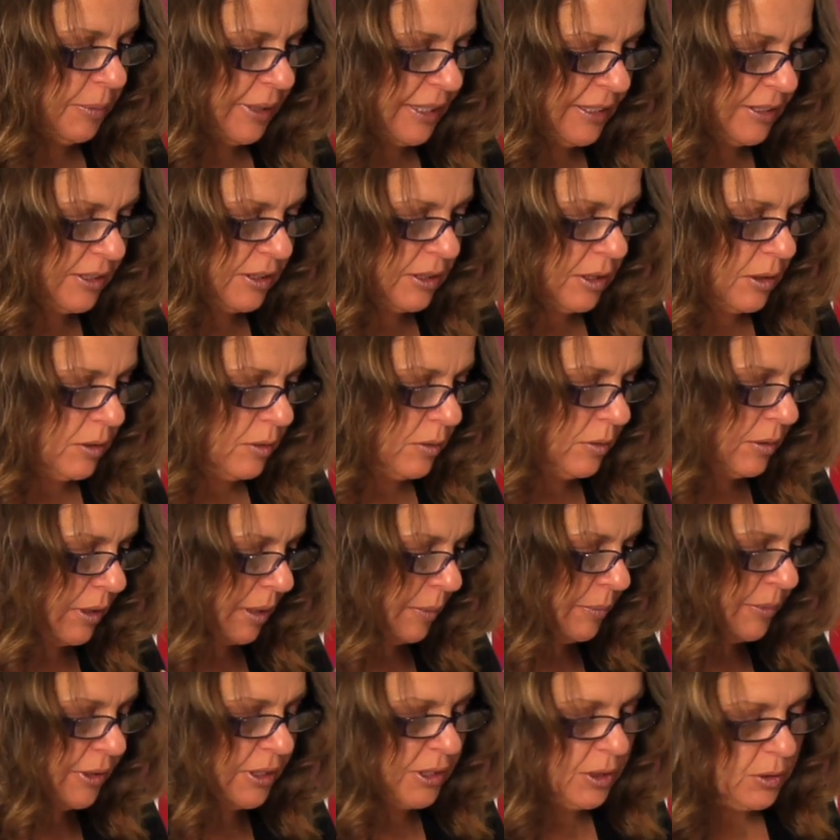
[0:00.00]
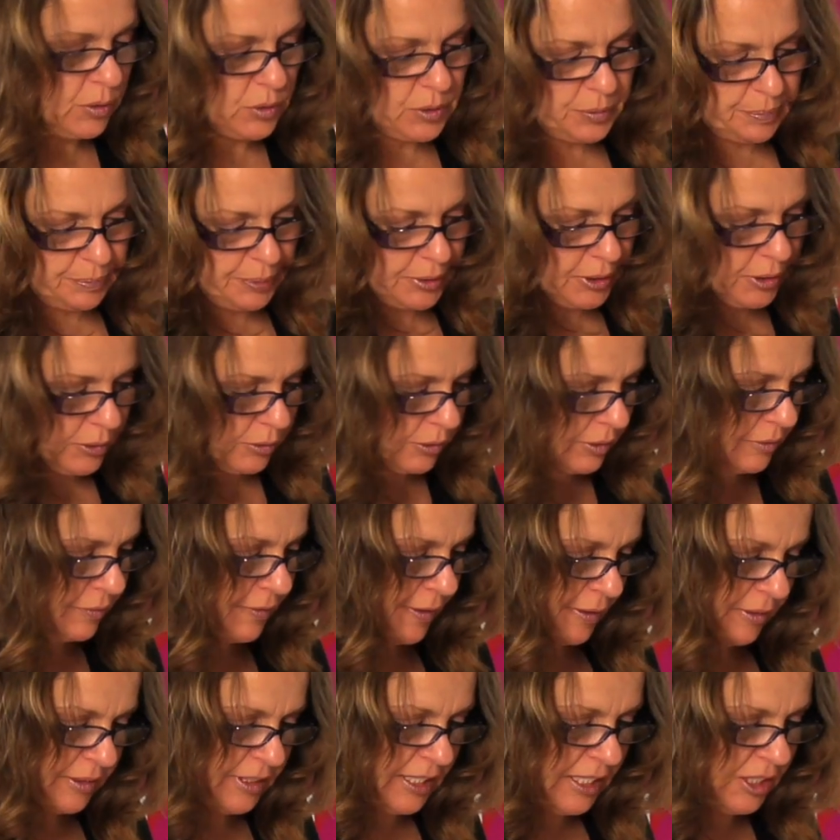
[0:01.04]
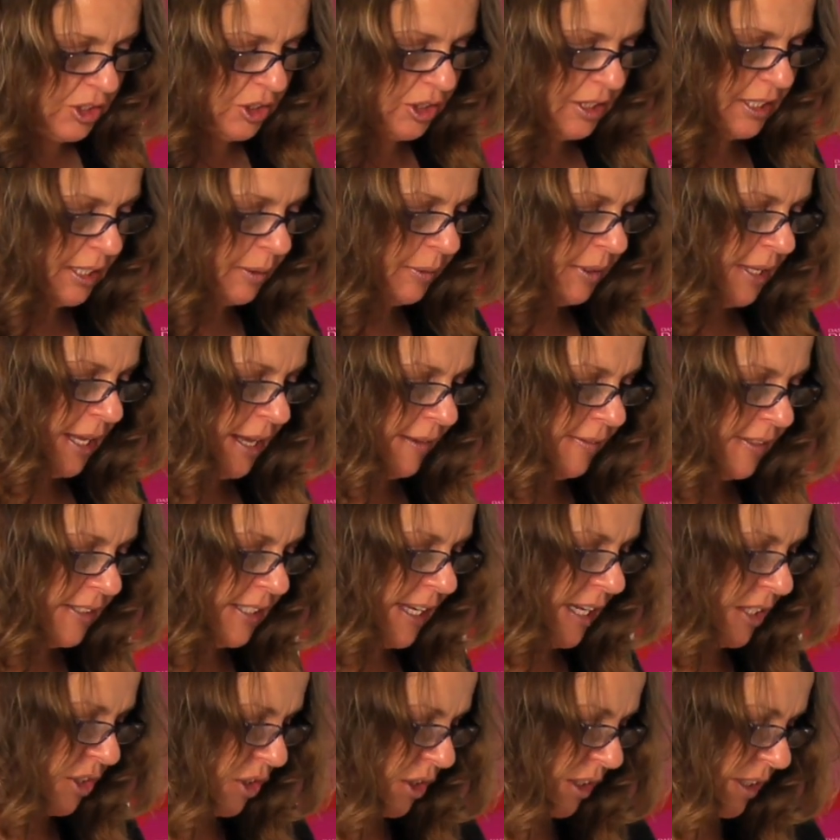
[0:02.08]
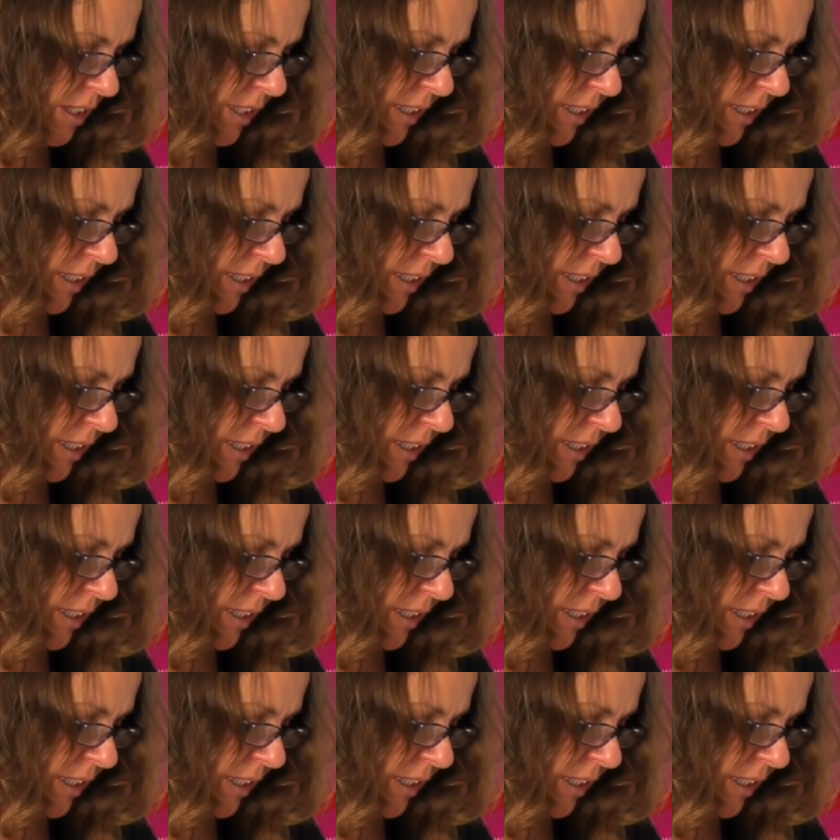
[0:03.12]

base coat. I'm going to use Pure foundation that we have at Dashing